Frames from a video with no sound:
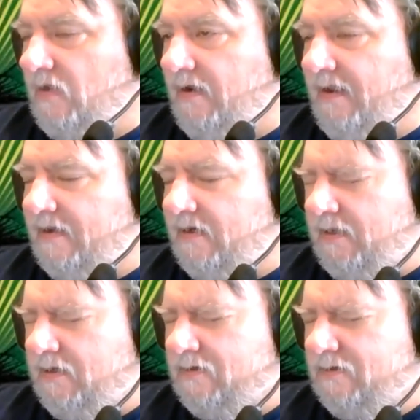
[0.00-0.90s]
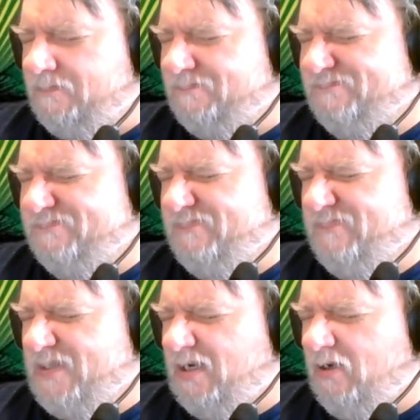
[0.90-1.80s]
had a
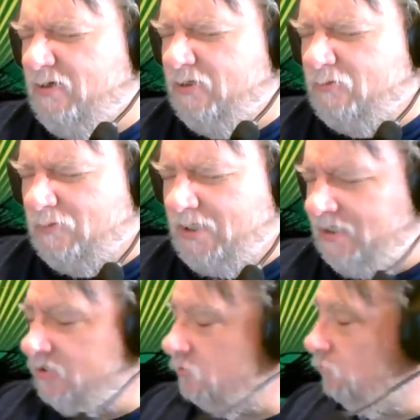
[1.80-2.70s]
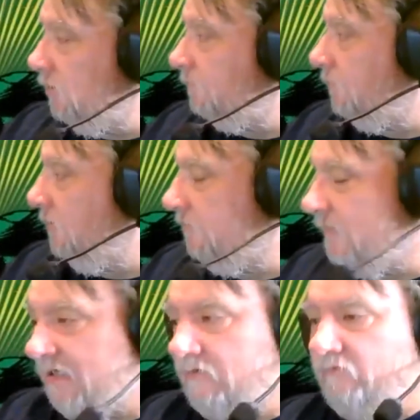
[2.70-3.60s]
120-inch whip on the
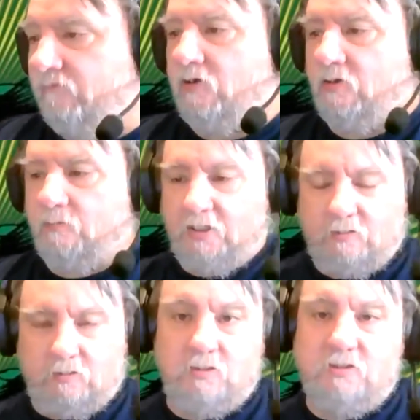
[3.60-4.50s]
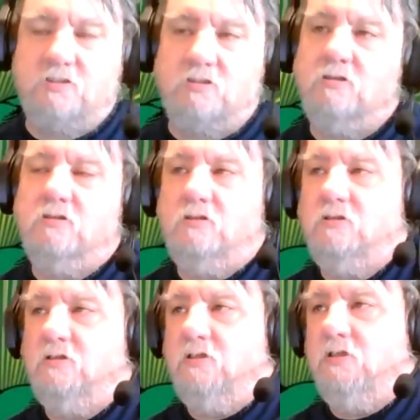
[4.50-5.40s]
back of one of my cars,
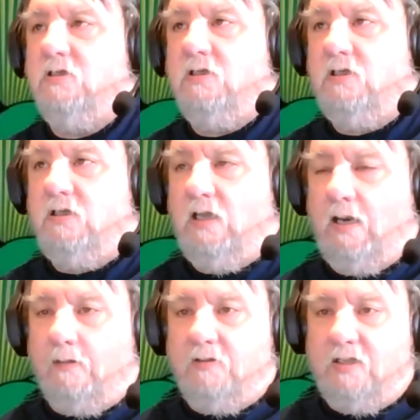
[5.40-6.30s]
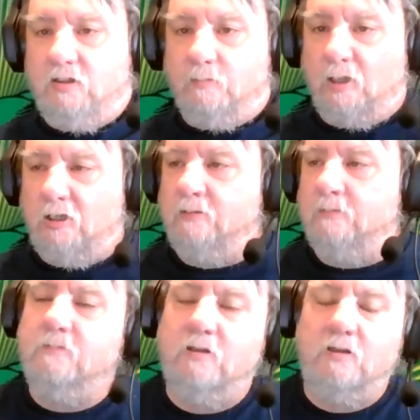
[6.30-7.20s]
and I would hit the button,
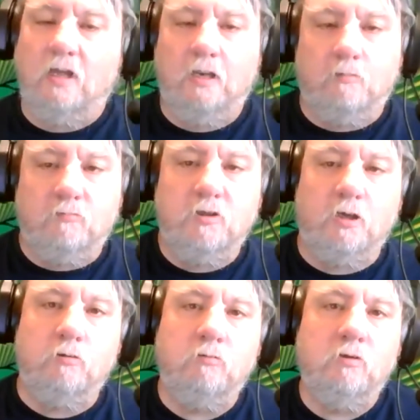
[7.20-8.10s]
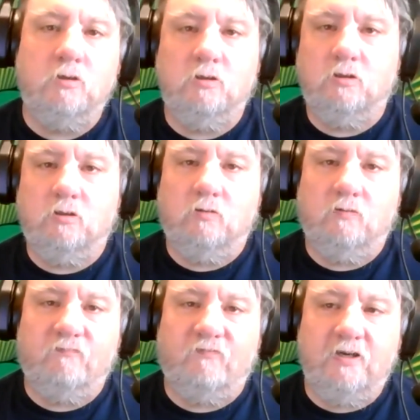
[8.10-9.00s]
and it would go
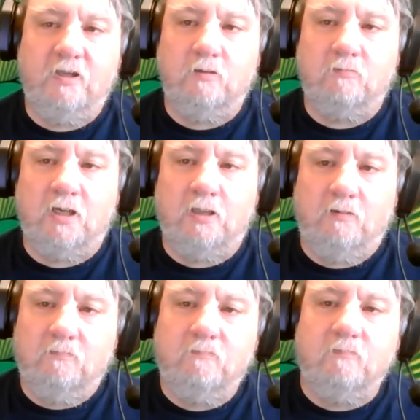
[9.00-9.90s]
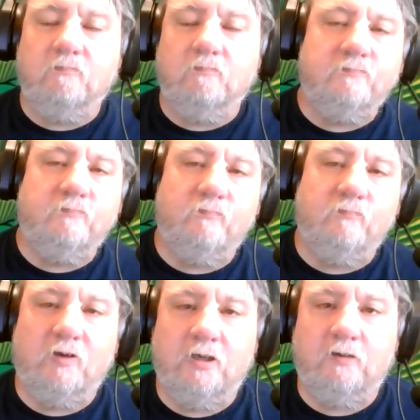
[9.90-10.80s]
finding the right
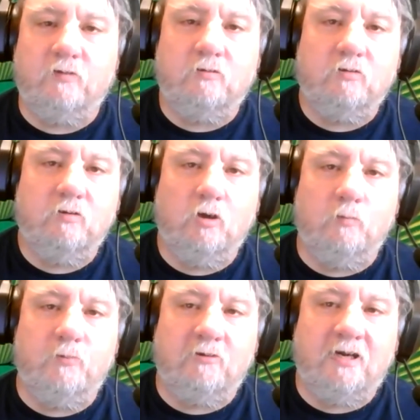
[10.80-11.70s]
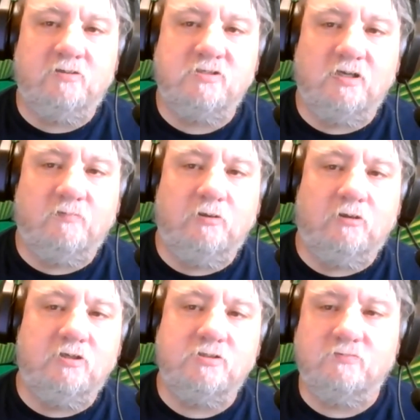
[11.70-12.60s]
whatever. Nope, your
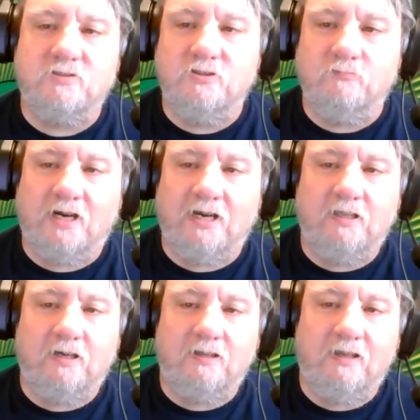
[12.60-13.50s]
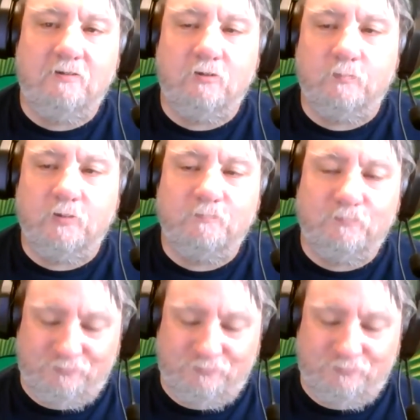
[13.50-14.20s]
SWRs are too wacky. I can't help you.